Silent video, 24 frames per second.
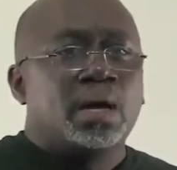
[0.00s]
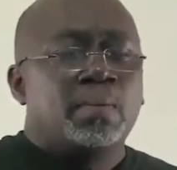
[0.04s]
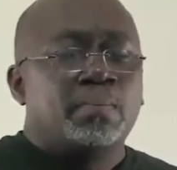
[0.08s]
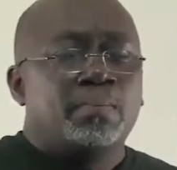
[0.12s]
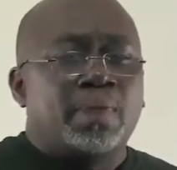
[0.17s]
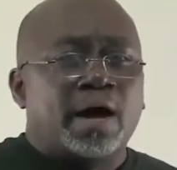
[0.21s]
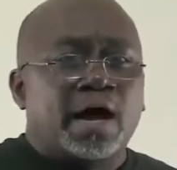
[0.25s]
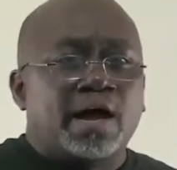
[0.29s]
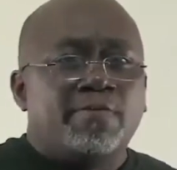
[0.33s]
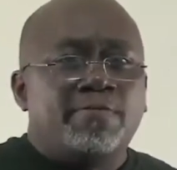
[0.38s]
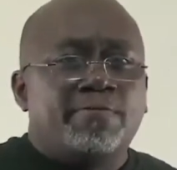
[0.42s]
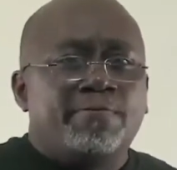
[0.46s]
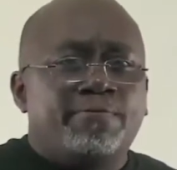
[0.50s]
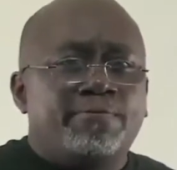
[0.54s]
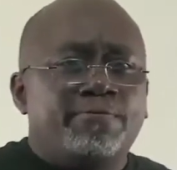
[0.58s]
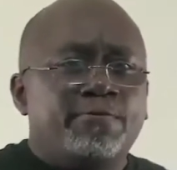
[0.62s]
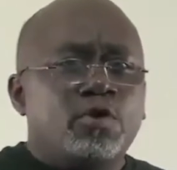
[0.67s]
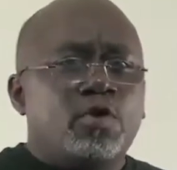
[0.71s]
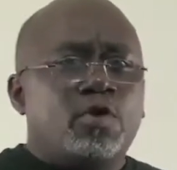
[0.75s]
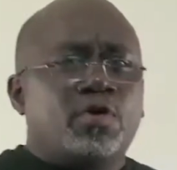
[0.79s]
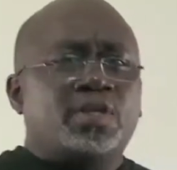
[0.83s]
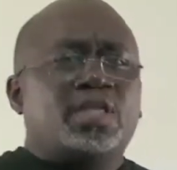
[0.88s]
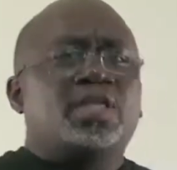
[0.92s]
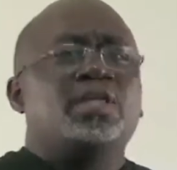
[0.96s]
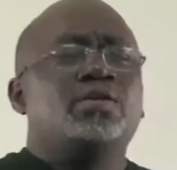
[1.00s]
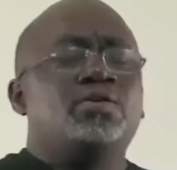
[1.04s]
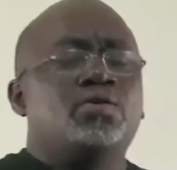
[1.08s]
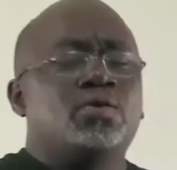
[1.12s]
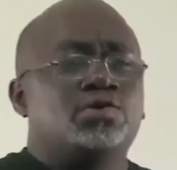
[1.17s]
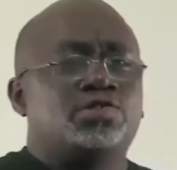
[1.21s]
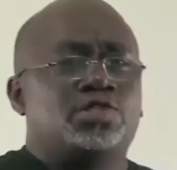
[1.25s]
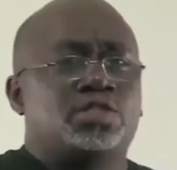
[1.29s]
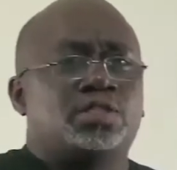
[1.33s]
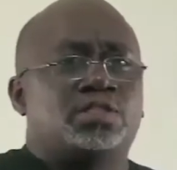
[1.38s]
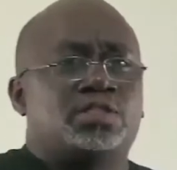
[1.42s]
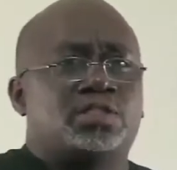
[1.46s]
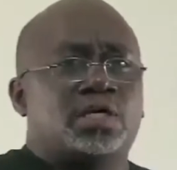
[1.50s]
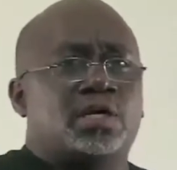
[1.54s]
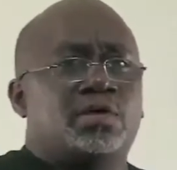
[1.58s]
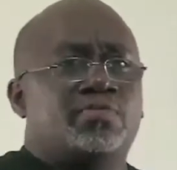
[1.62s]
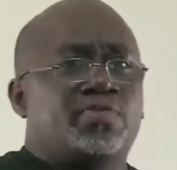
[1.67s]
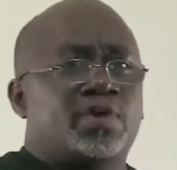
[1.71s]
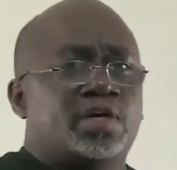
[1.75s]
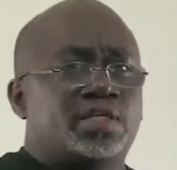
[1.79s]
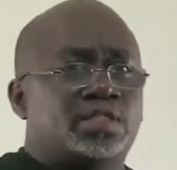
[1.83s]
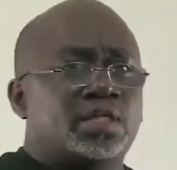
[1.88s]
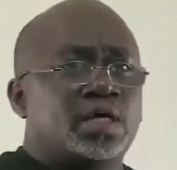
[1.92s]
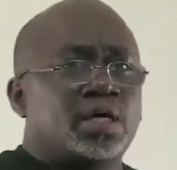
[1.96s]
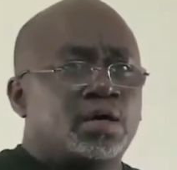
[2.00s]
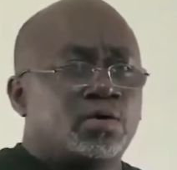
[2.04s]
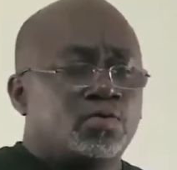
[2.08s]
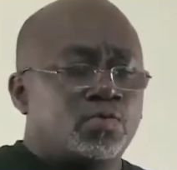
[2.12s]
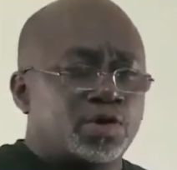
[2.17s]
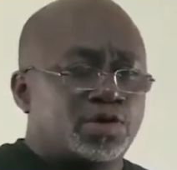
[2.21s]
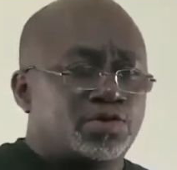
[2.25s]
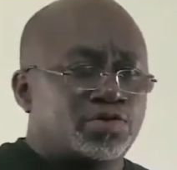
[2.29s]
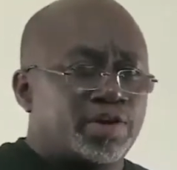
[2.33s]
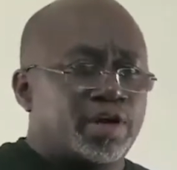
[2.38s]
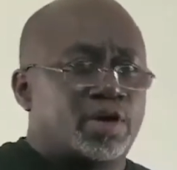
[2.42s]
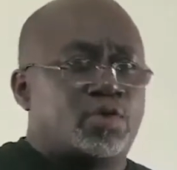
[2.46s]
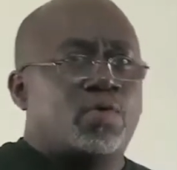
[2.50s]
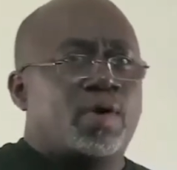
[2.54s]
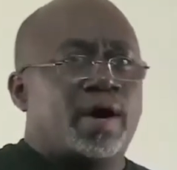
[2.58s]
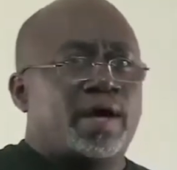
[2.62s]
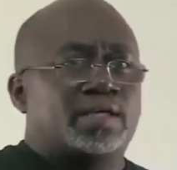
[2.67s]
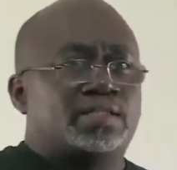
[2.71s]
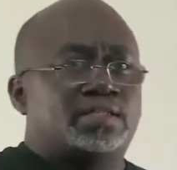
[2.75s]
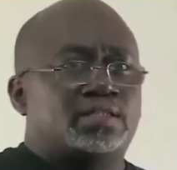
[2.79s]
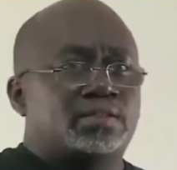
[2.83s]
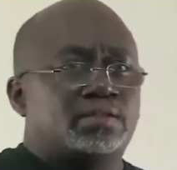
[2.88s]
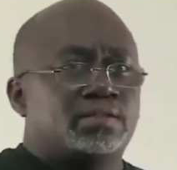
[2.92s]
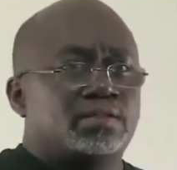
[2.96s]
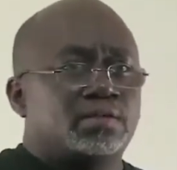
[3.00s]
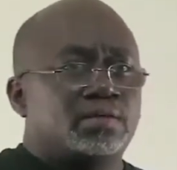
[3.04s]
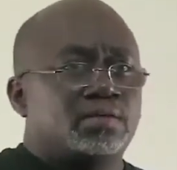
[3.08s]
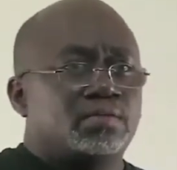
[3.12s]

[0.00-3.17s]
by flooding those servers with requests.